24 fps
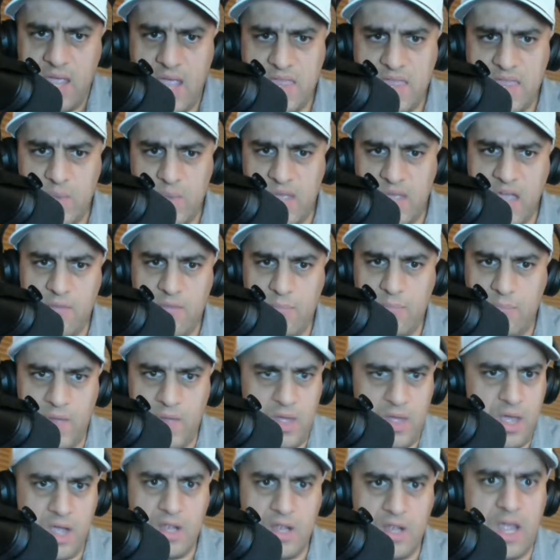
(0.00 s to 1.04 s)
and then we have
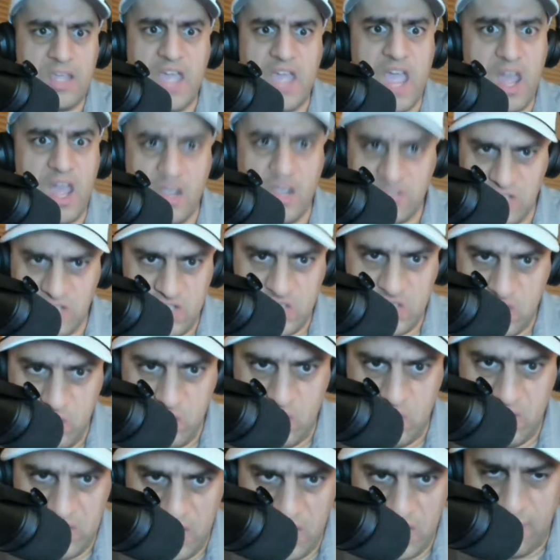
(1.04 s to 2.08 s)
chaos
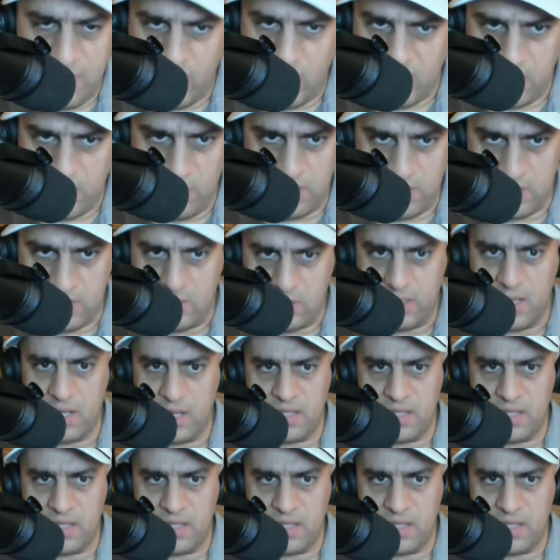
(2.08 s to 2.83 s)
ensued in the heavyweight division.